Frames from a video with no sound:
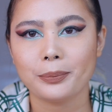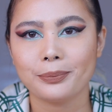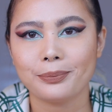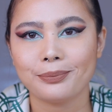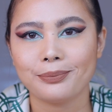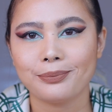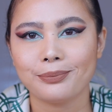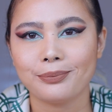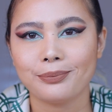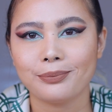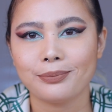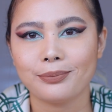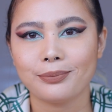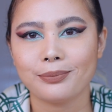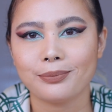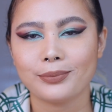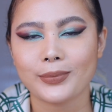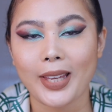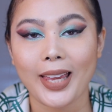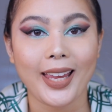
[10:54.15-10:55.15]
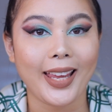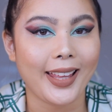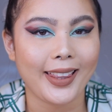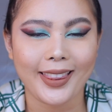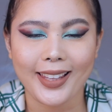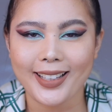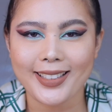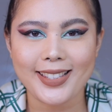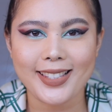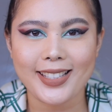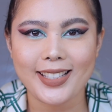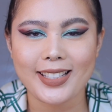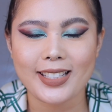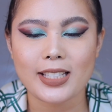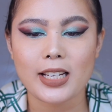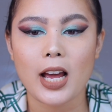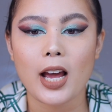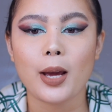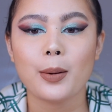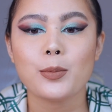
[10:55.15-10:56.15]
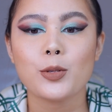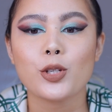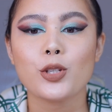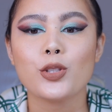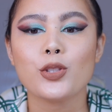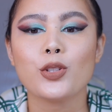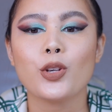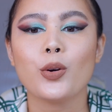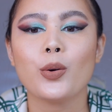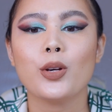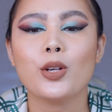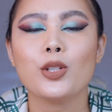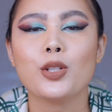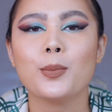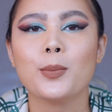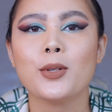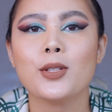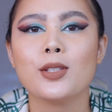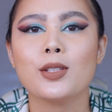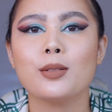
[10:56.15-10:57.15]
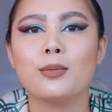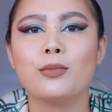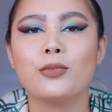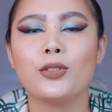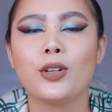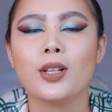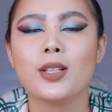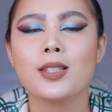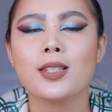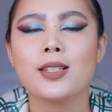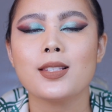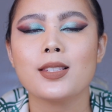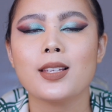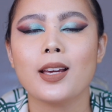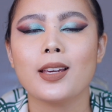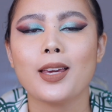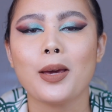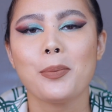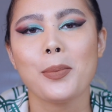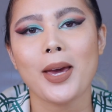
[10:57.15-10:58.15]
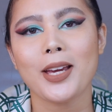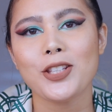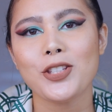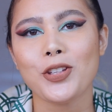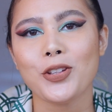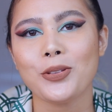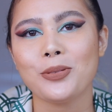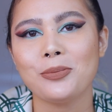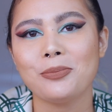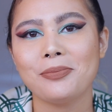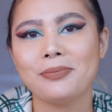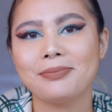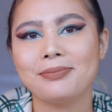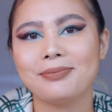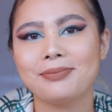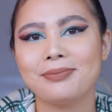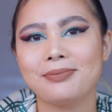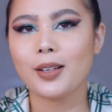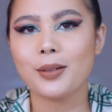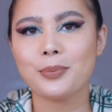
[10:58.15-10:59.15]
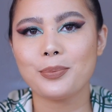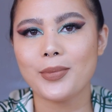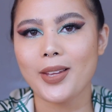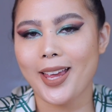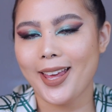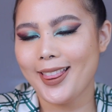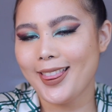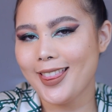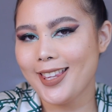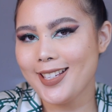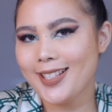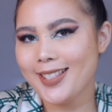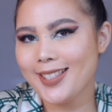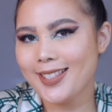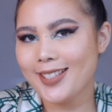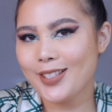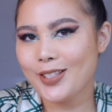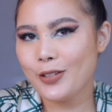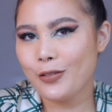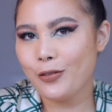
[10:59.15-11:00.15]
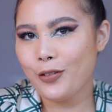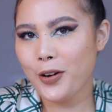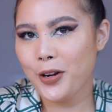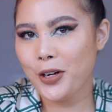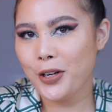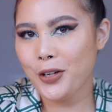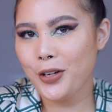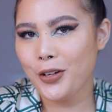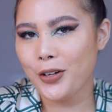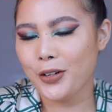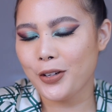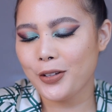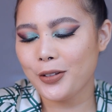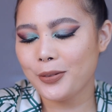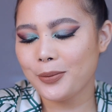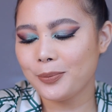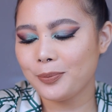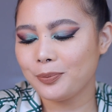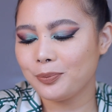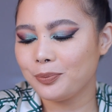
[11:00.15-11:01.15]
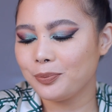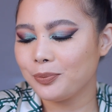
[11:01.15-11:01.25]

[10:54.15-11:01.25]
know. And that's it. I'm just going to put some falsies and get back to you. And this is the final look.